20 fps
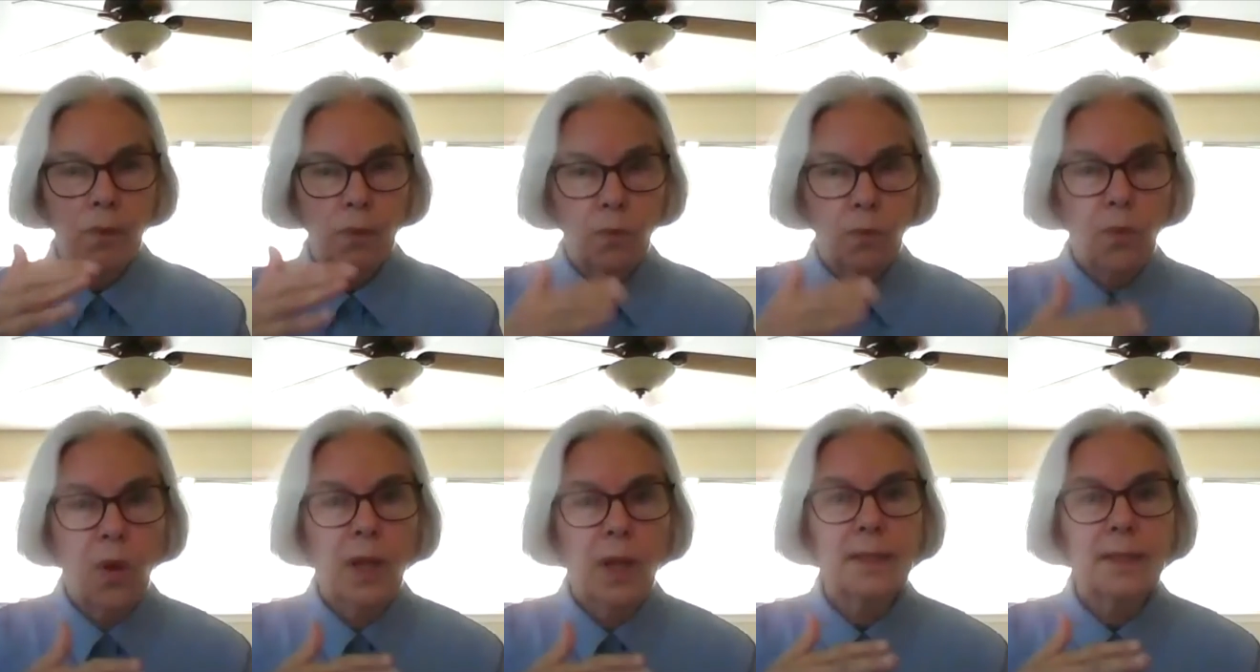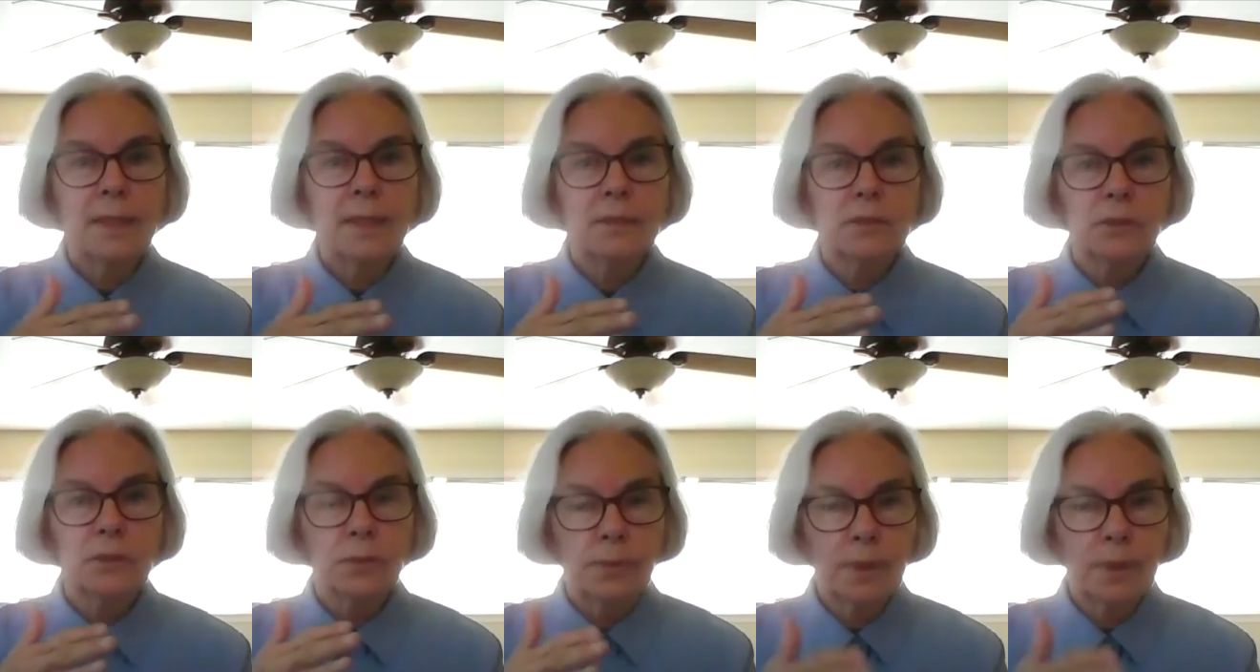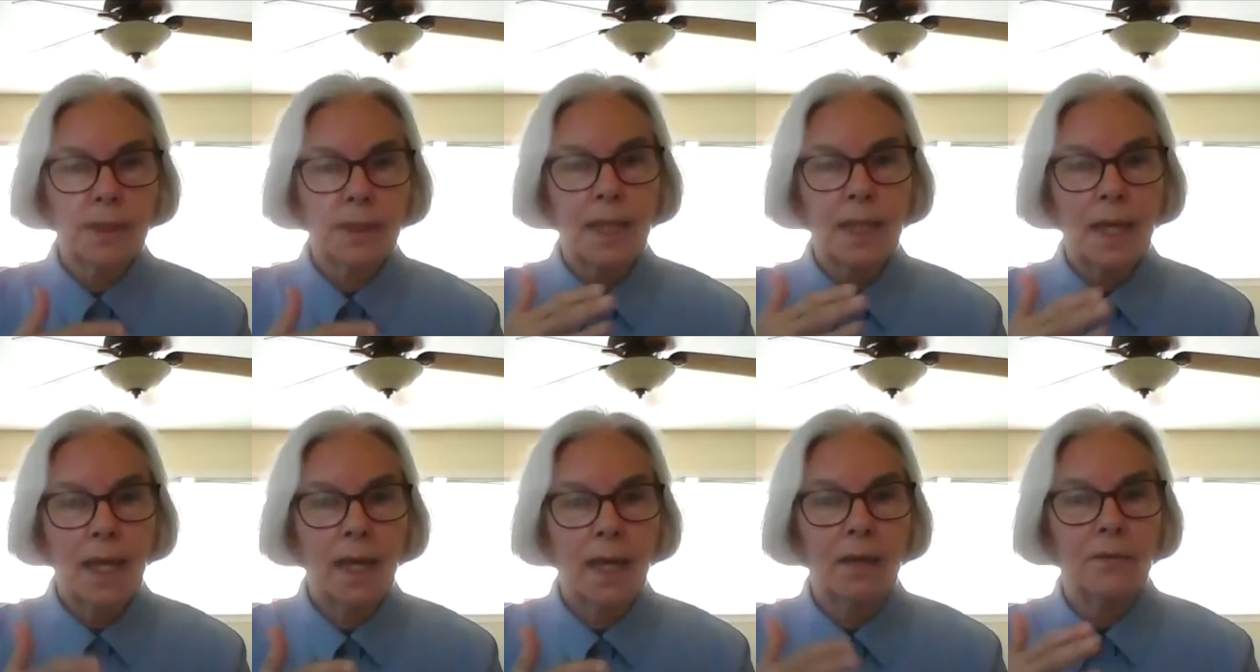wanting to really
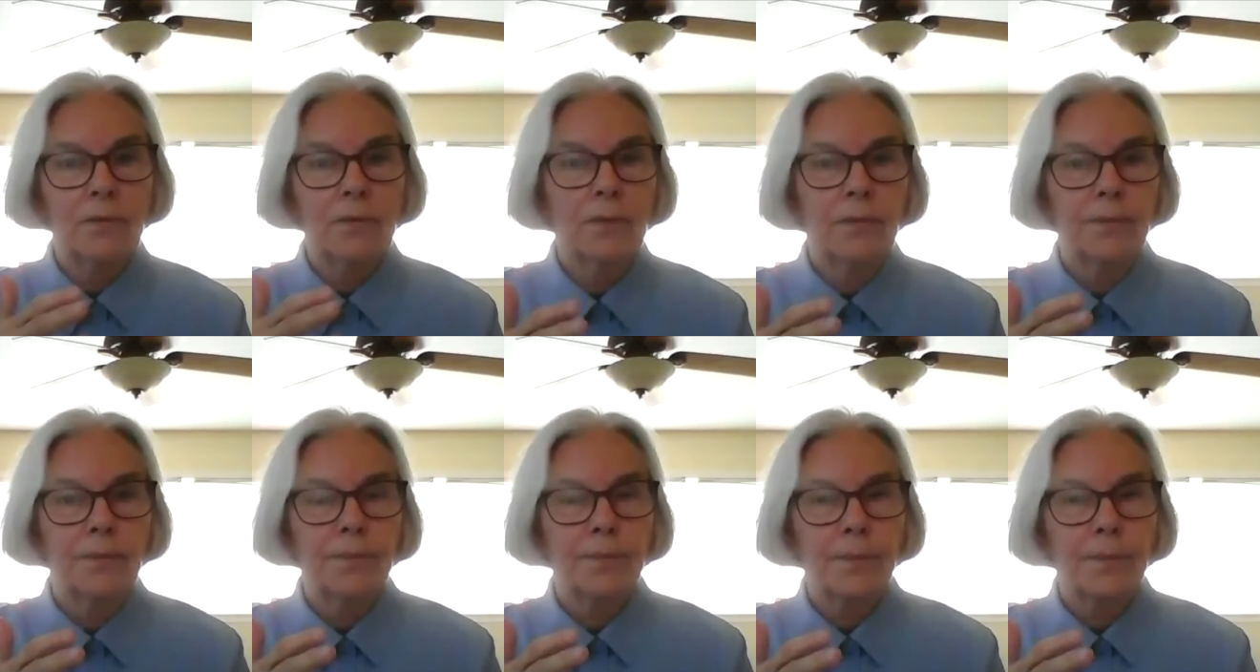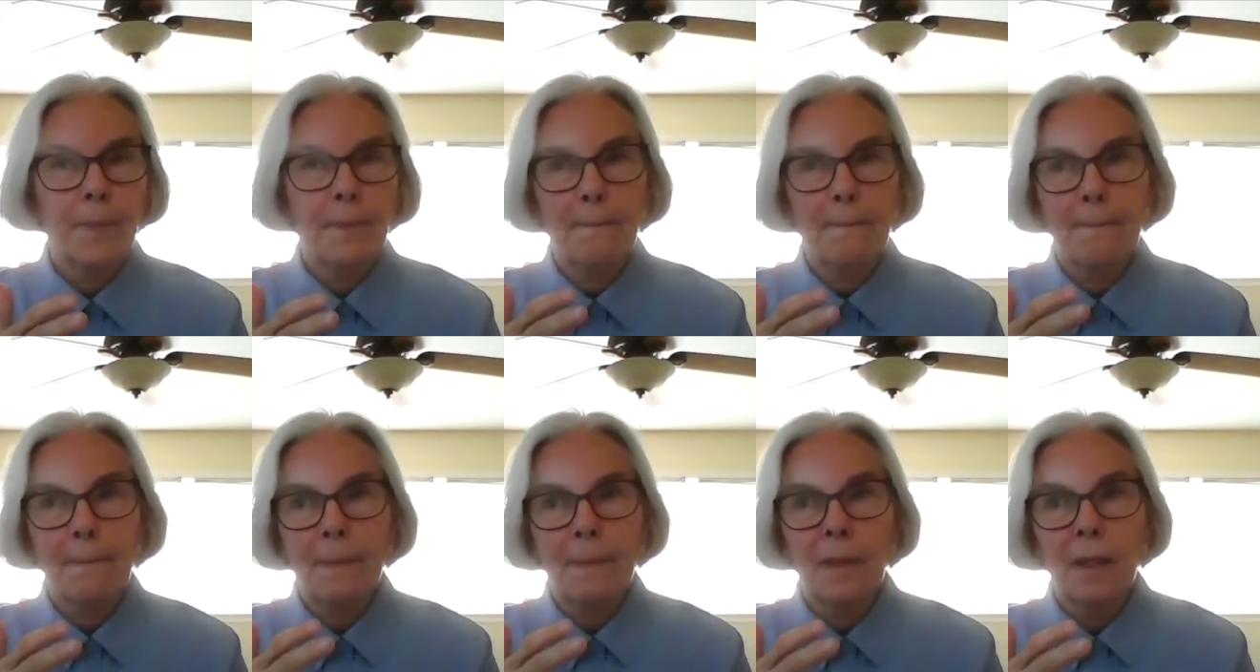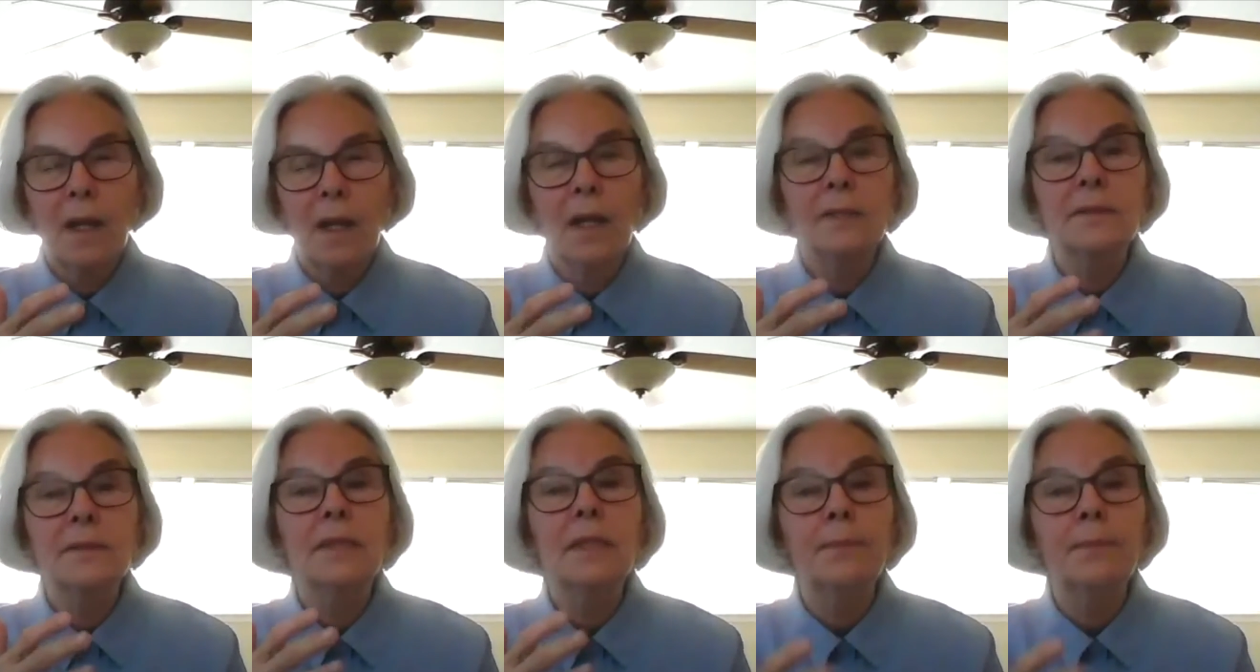have a
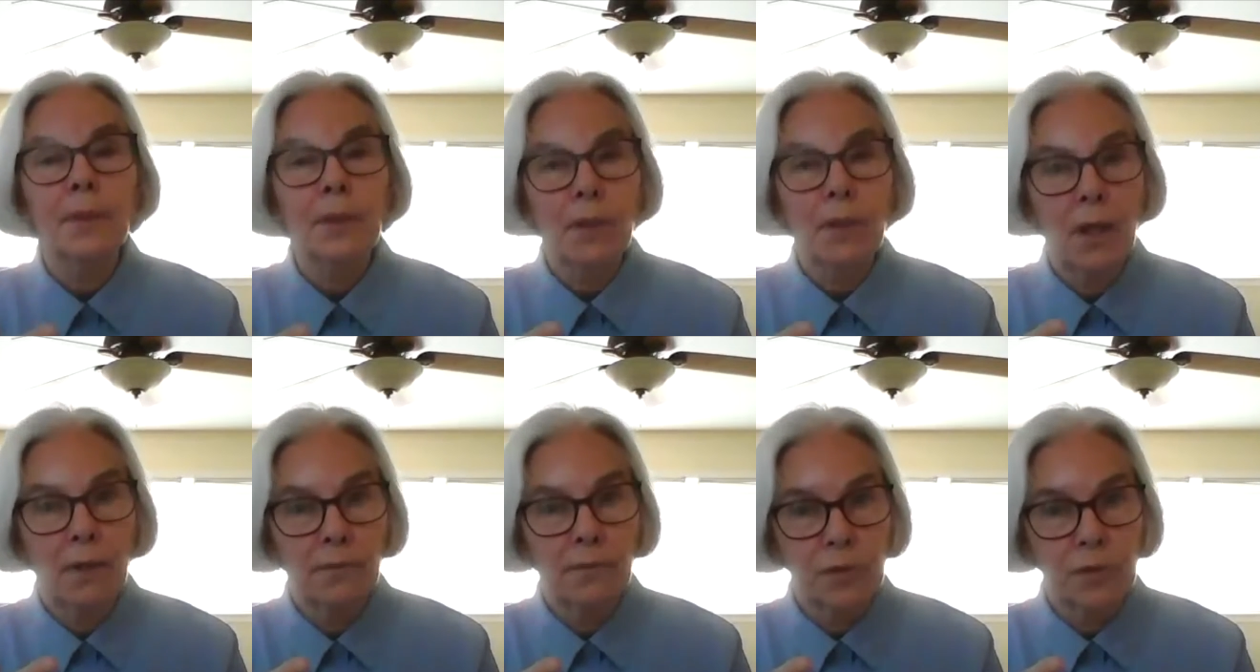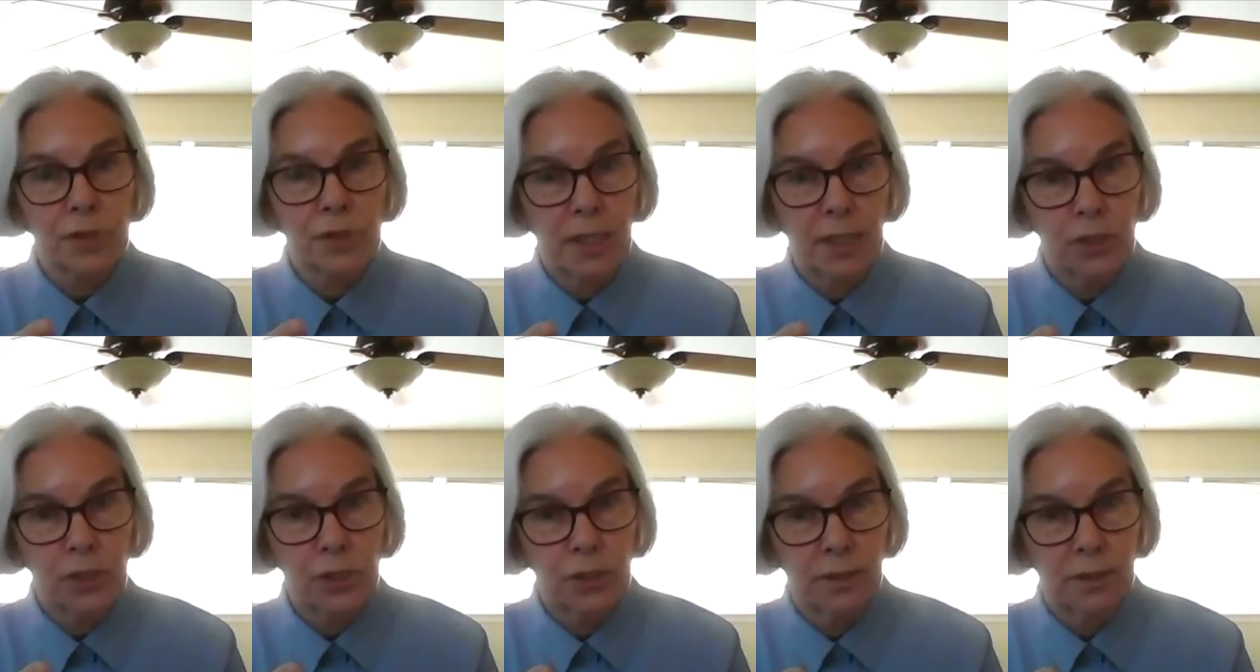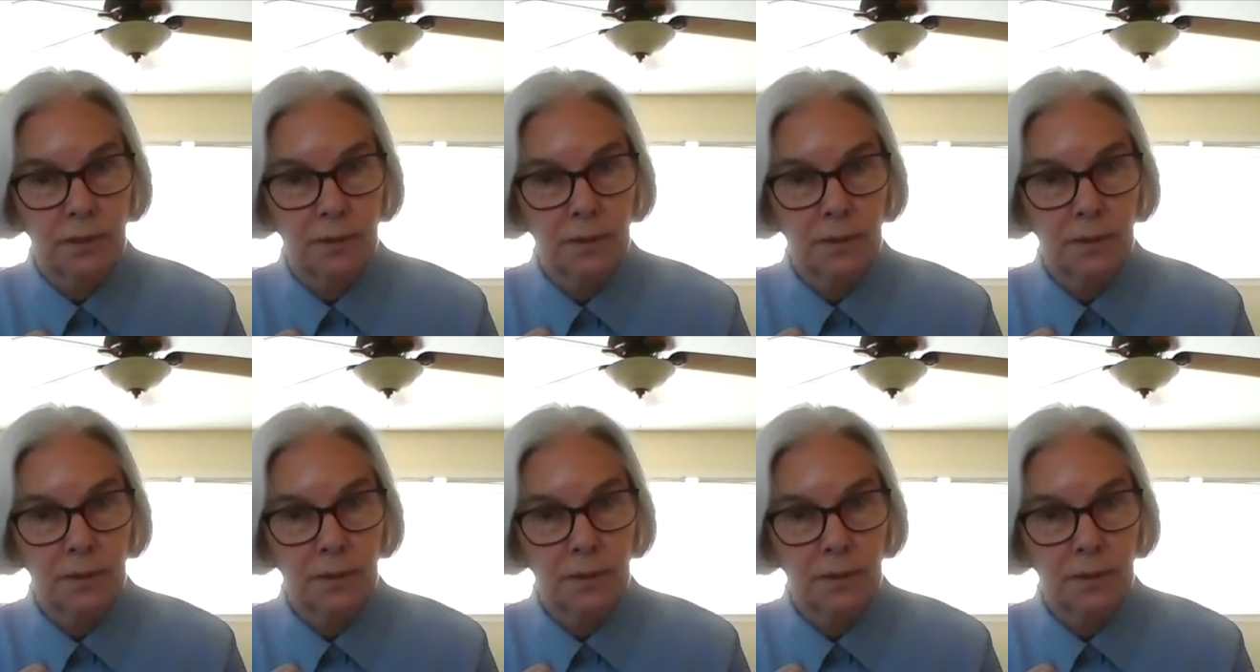deeper conversation,